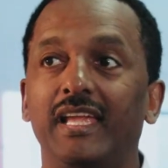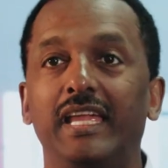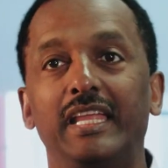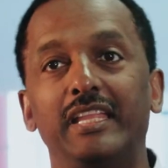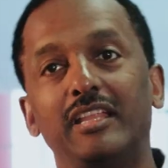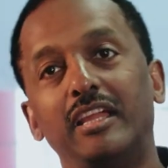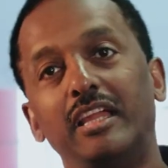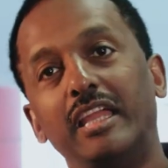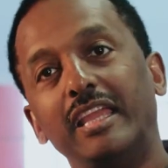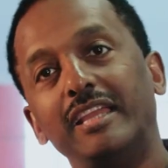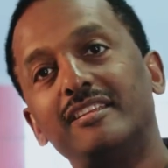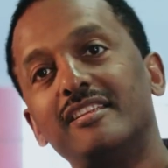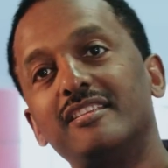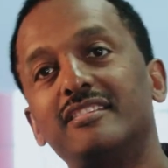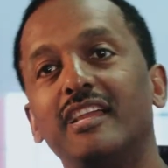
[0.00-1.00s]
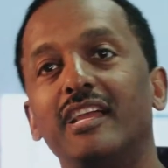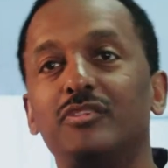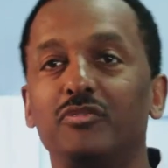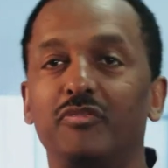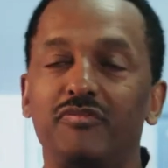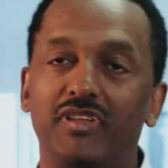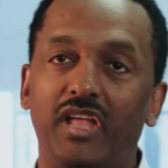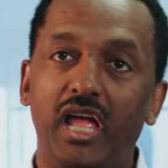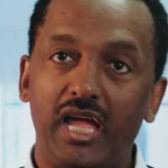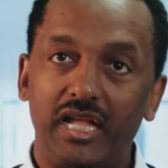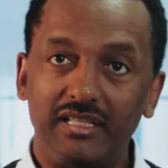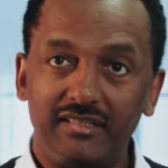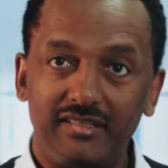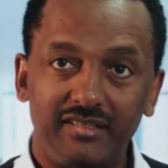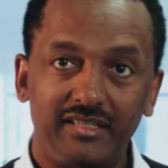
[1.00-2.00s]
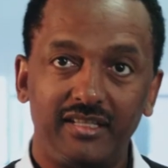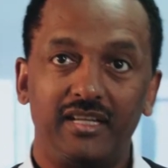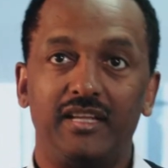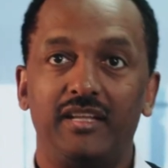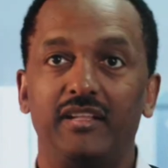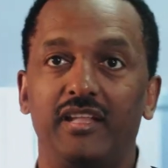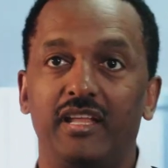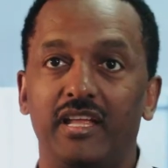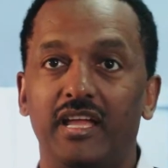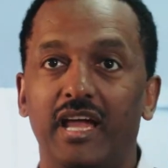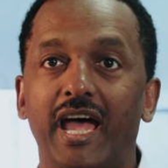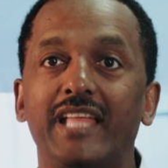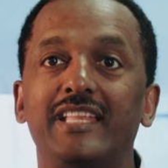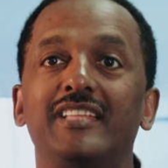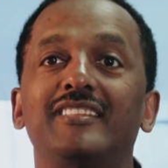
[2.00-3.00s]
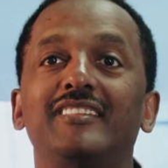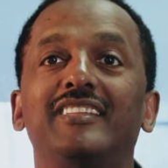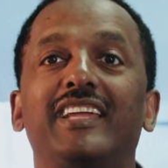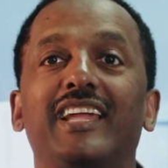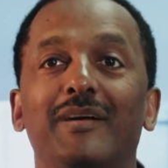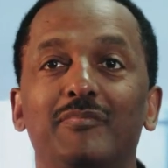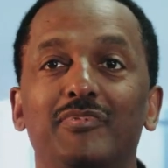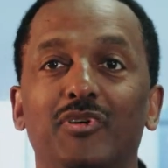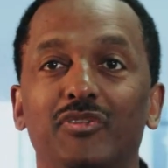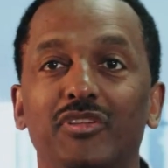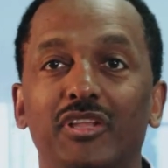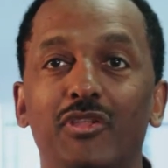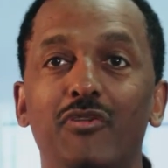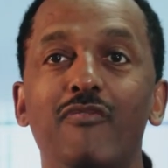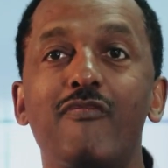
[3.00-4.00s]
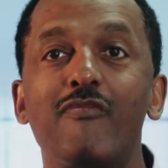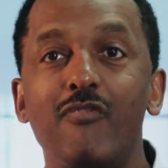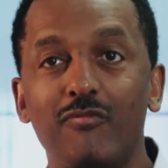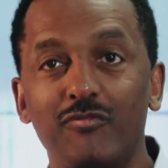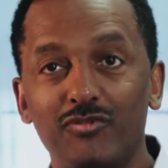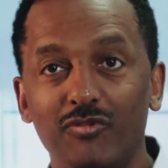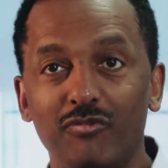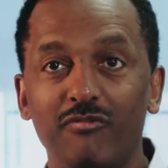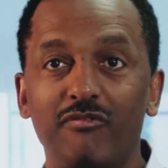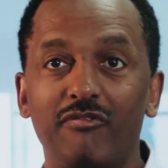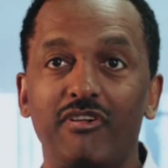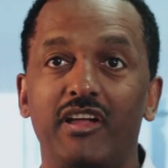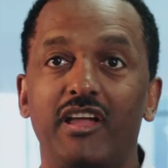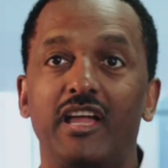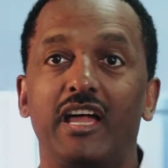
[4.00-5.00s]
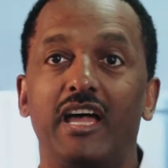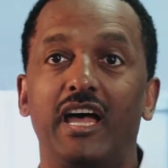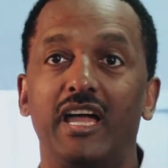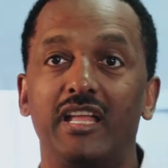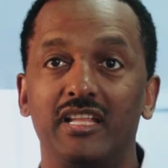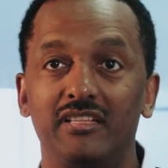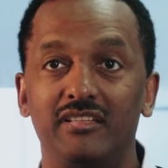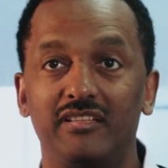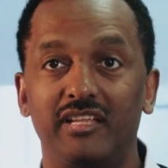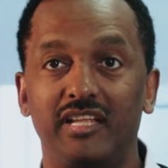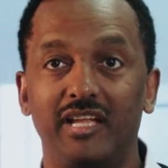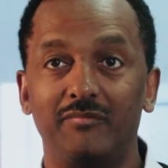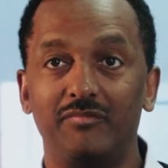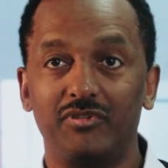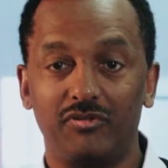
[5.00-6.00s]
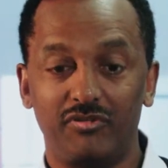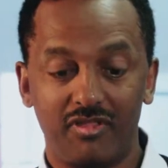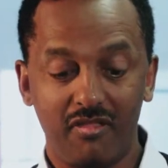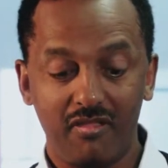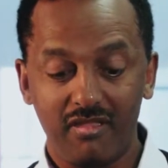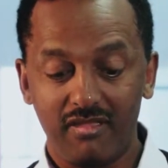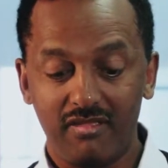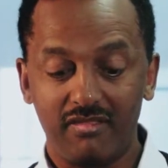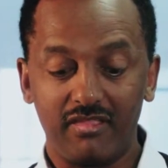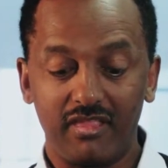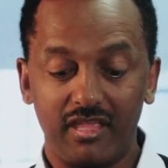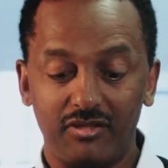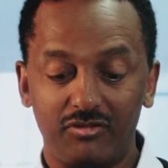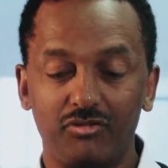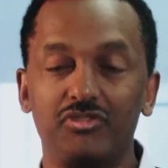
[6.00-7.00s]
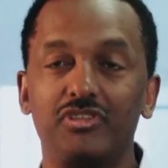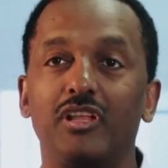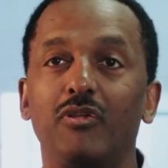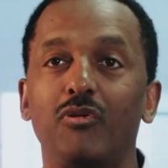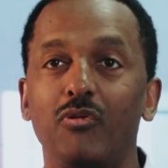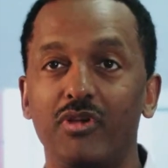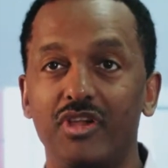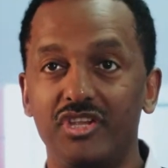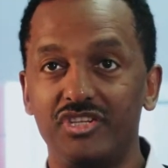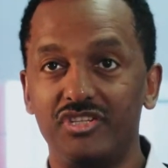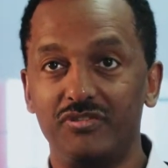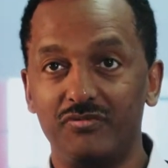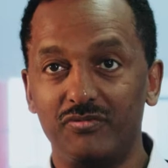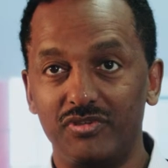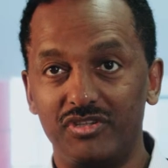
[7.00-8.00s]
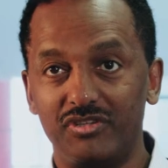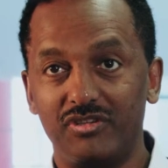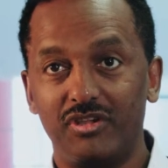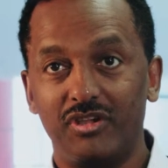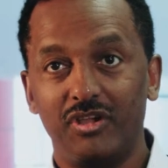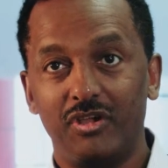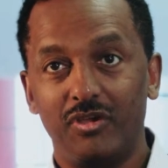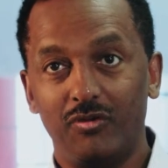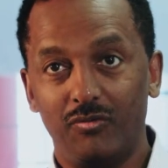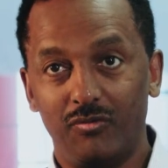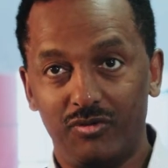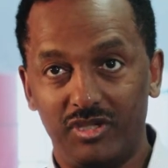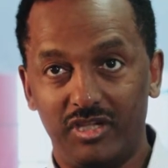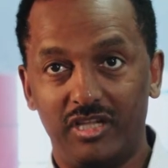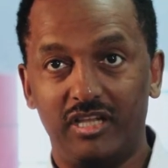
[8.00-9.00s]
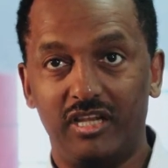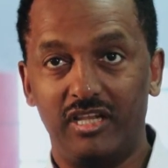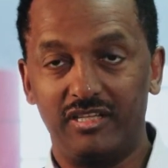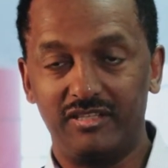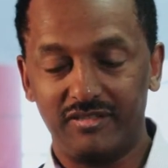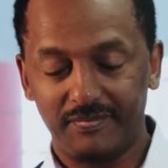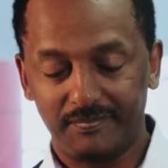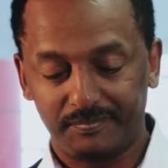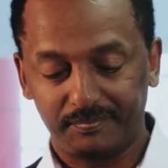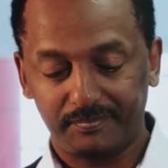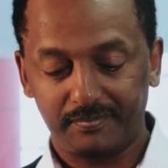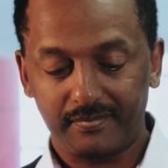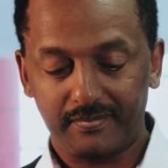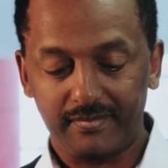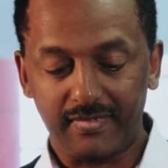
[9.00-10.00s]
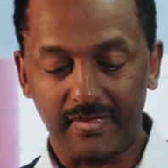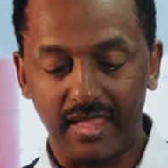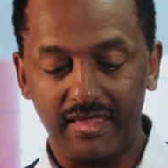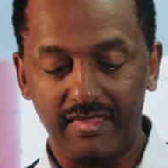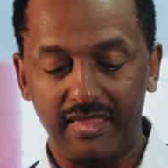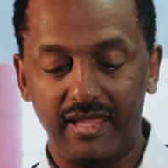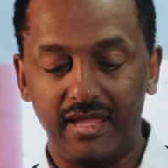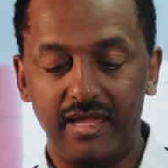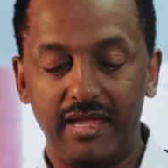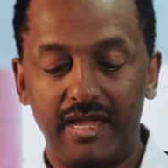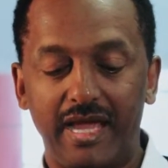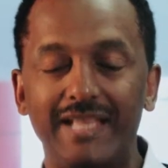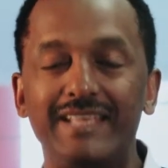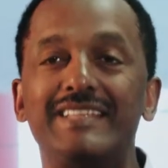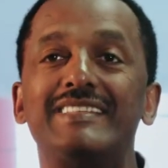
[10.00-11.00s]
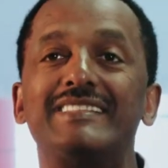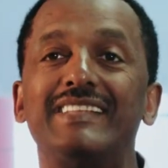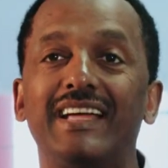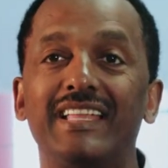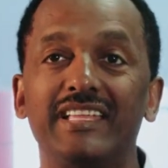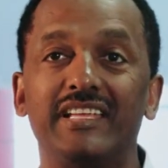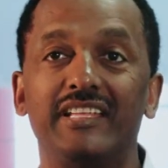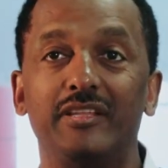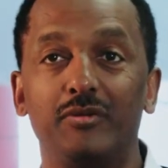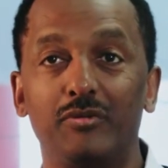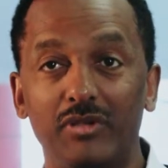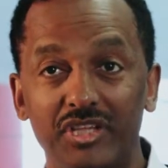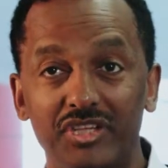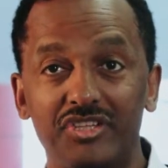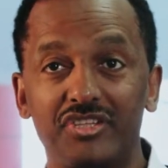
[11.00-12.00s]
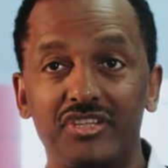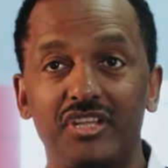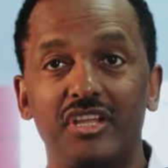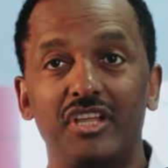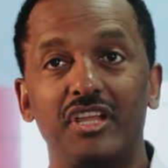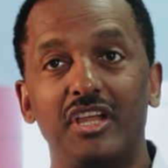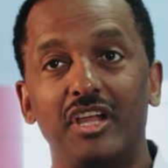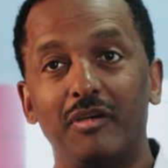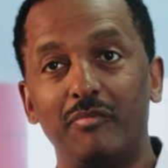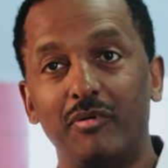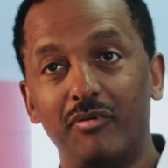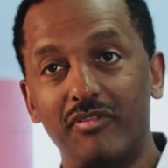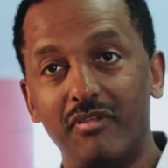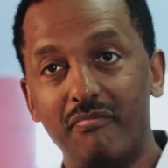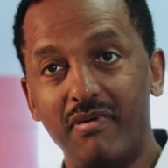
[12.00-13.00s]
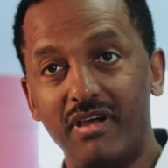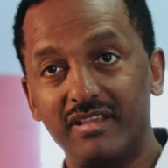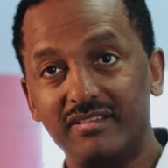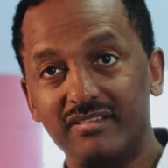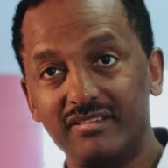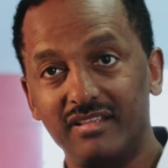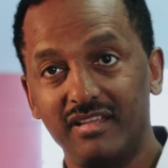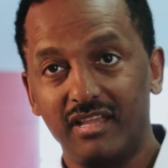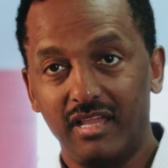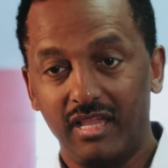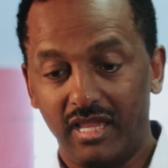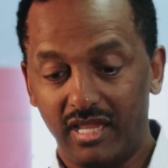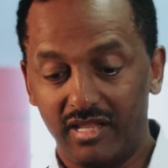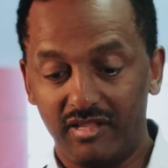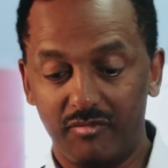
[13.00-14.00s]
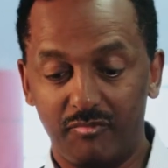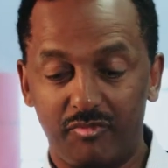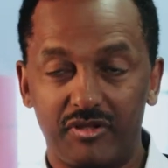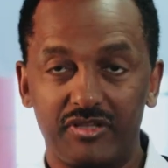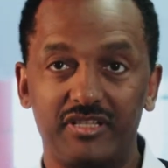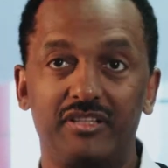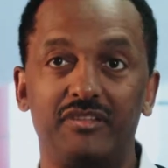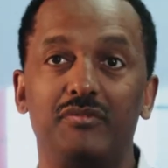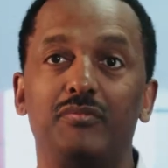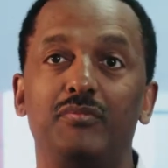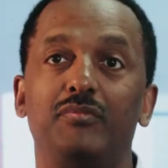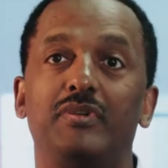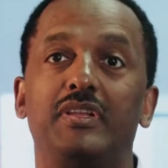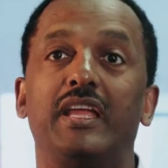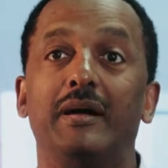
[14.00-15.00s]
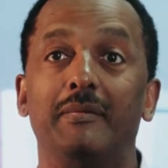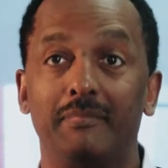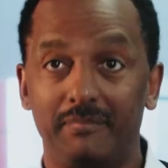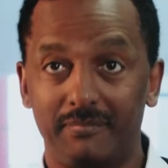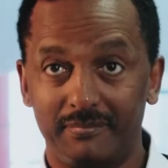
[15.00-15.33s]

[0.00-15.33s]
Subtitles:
In the exercise of that, the identity comes out, and new forms of identity comes out. The social cohesion would increase, the understanding and knowledge about the past and the present would come.